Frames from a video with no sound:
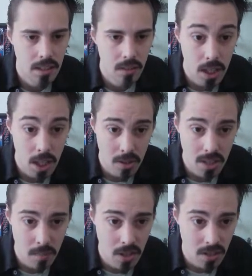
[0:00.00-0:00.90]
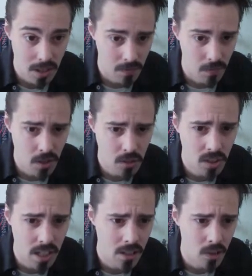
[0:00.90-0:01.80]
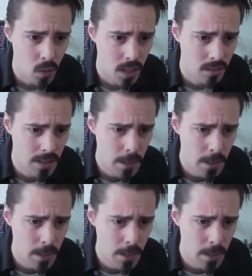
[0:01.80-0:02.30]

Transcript: Look how much damage, and it confused Tien as well.